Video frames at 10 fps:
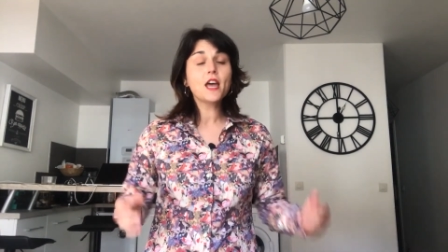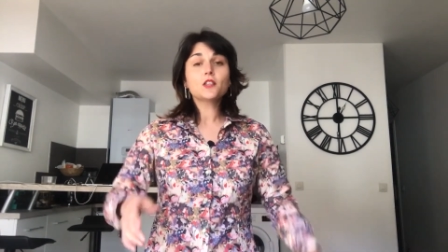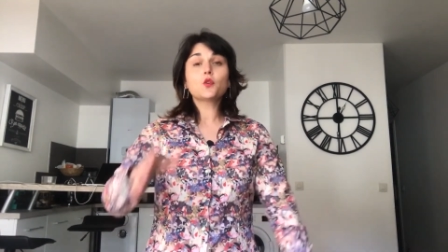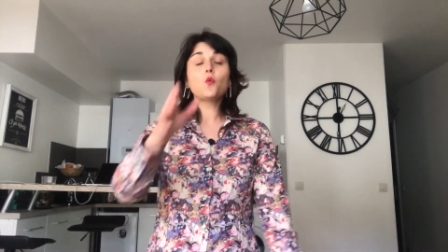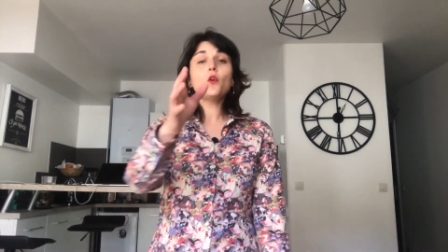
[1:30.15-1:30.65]

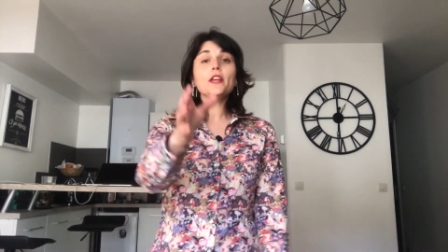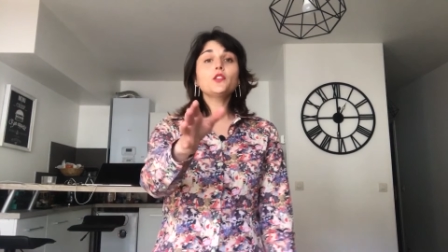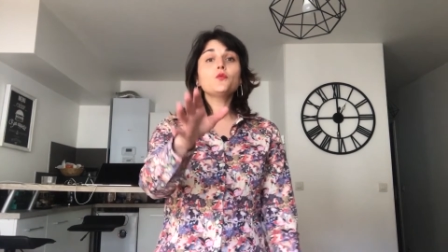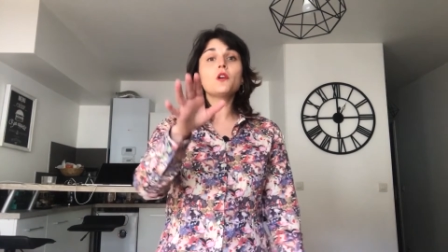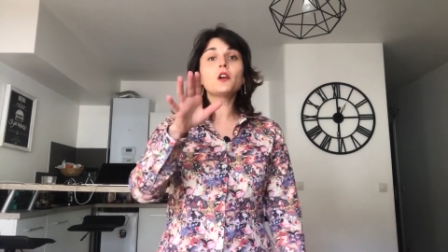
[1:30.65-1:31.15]
So when
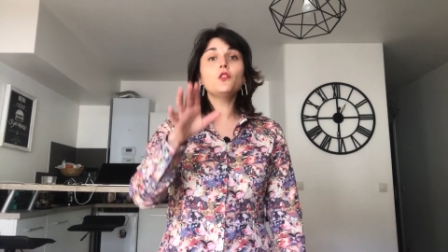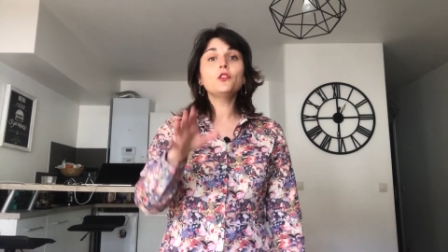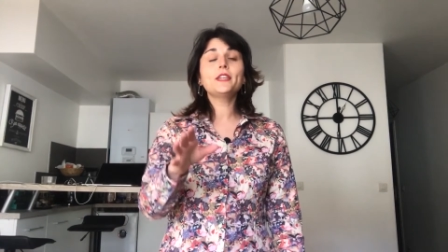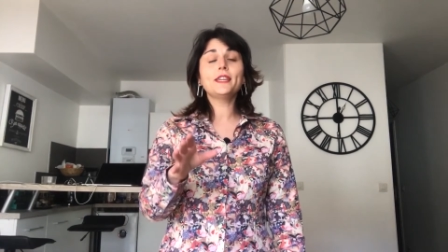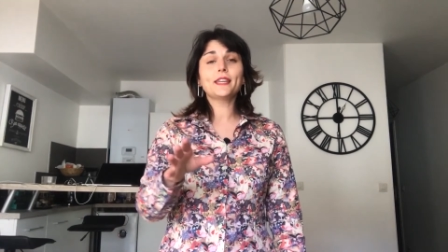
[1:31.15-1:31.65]
you are
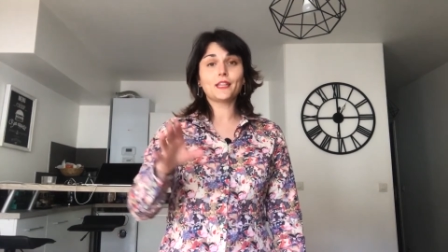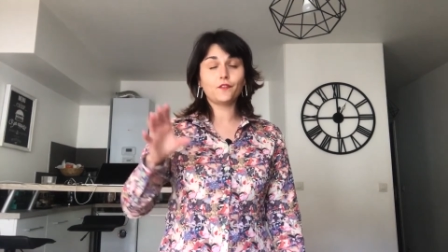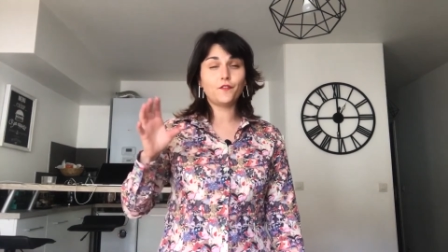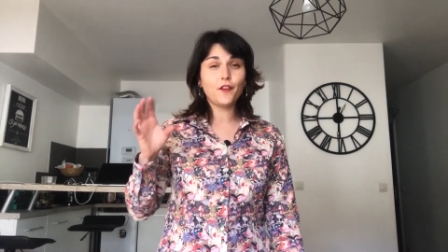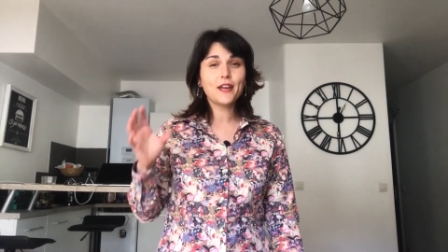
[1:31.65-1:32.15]
looking at
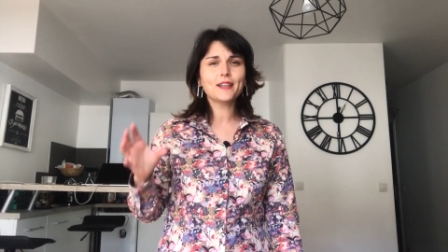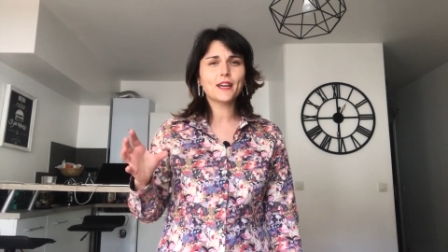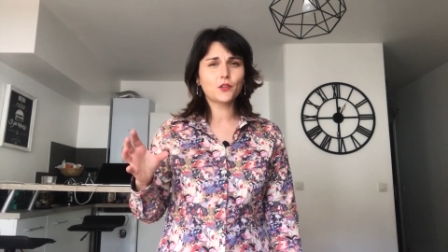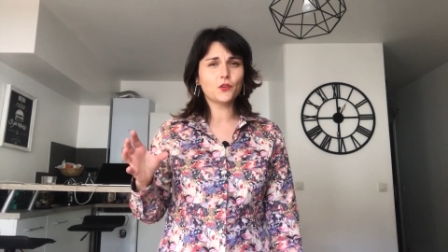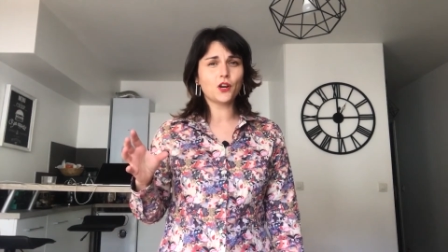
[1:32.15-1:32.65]

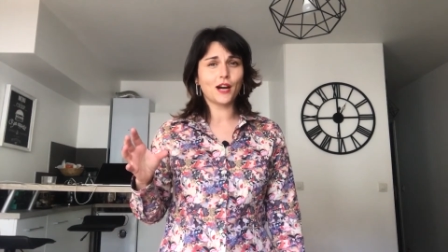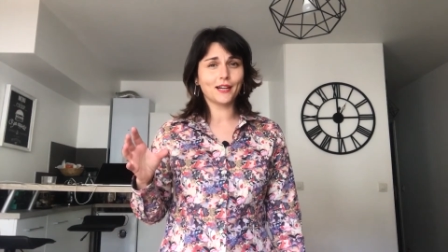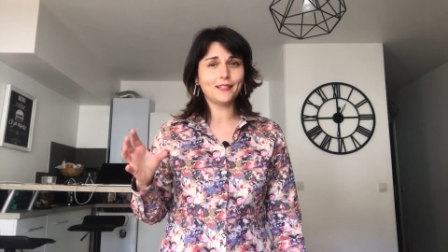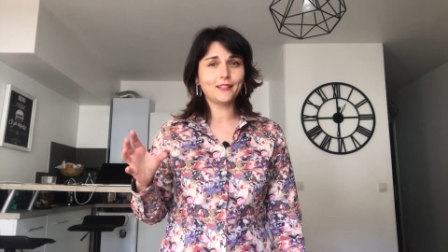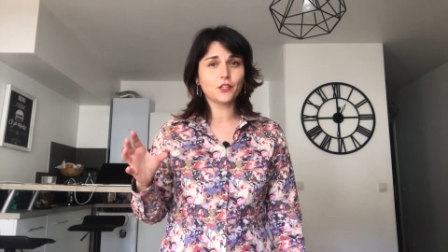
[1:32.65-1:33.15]
vernacular
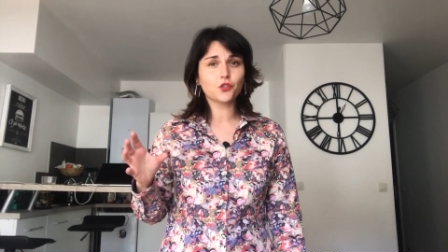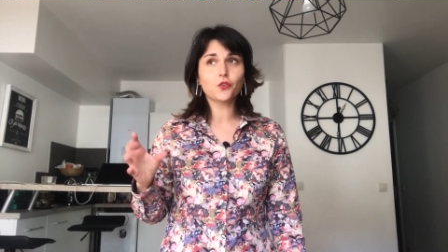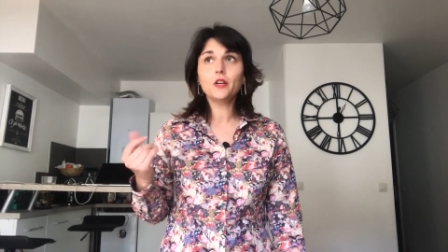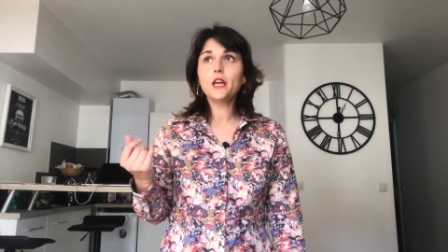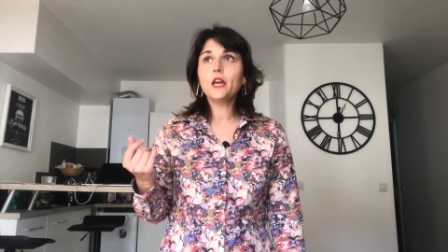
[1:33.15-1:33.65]
architecture,